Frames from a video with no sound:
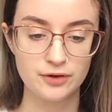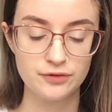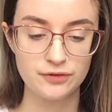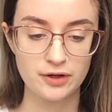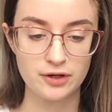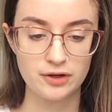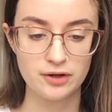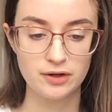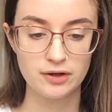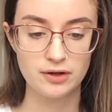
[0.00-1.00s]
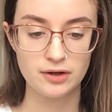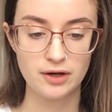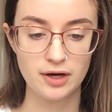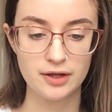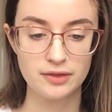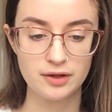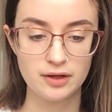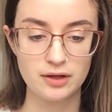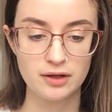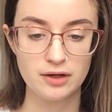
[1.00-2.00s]
So I
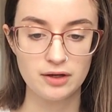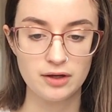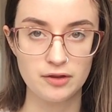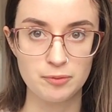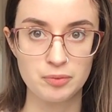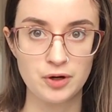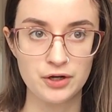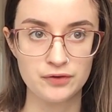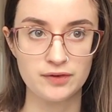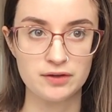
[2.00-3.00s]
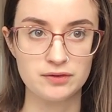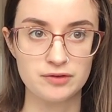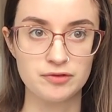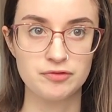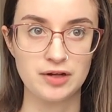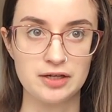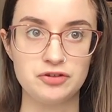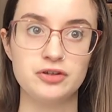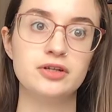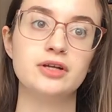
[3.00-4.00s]
think the process of
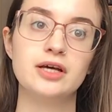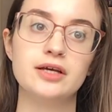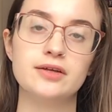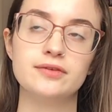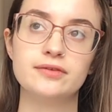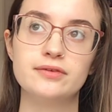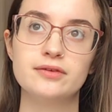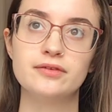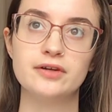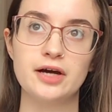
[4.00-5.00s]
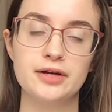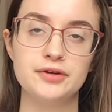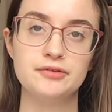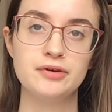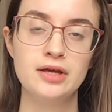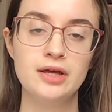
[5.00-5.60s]
reflection is to kind of